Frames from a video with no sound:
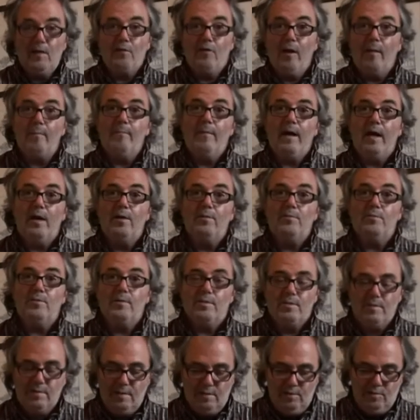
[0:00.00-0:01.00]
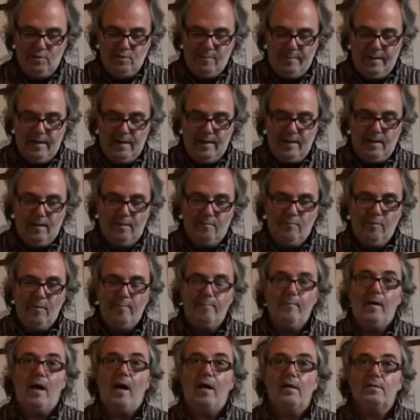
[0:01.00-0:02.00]
rum houses in Jamaica,
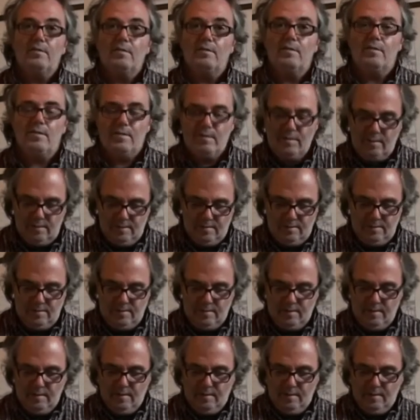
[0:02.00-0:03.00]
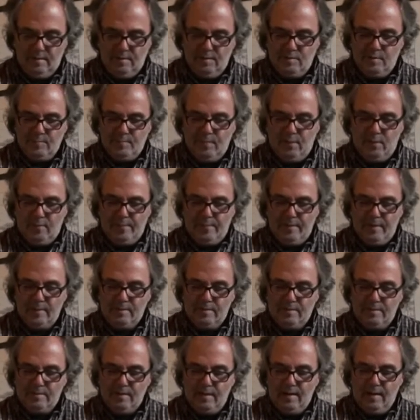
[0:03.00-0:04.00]
rum huts and small
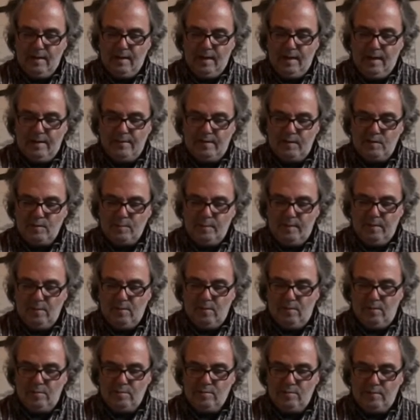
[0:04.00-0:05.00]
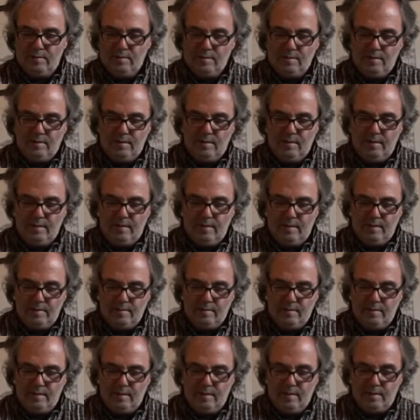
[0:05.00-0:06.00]
places. And this one also is,
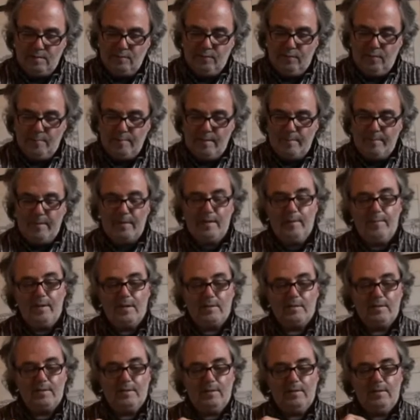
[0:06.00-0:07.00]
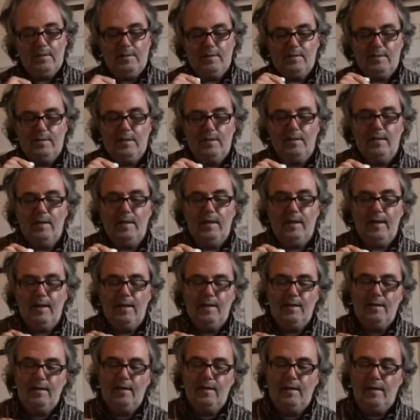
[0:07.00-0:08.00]
it's from the Money Musk distillery
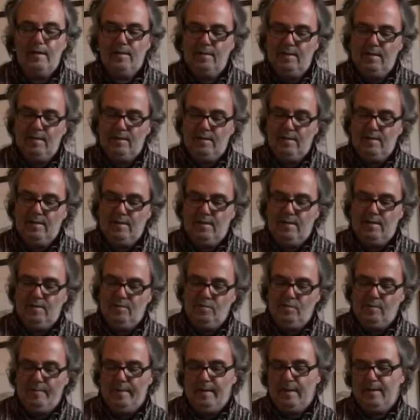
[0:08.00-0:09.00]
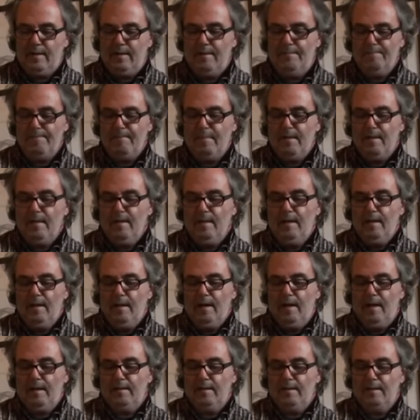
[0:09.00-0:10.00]
in Jamaica,
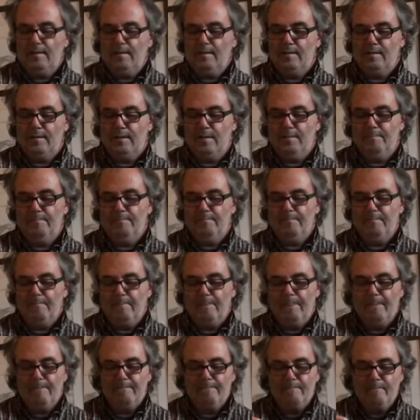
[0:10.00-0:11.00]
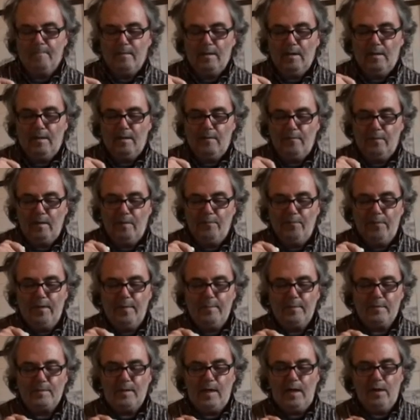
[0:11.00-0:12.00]
and it's a
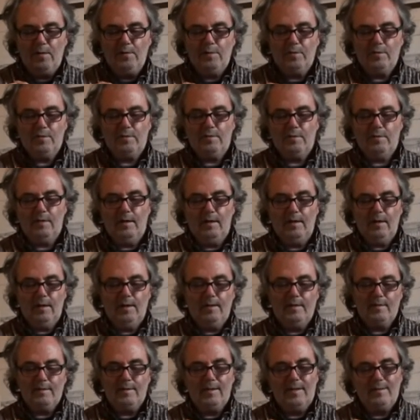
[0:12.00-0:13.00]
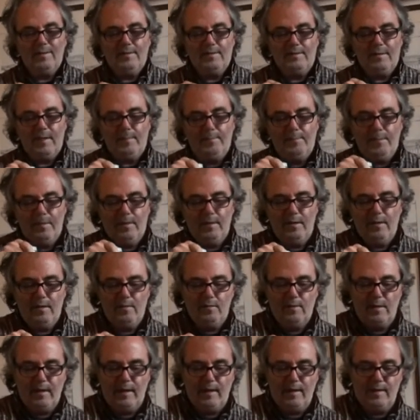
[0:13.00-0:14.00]
famous house, and it's had
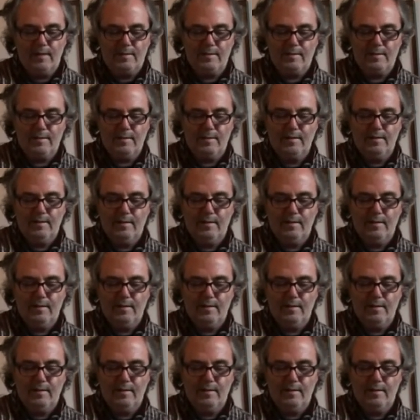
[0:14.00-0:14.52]
Tempranillo cask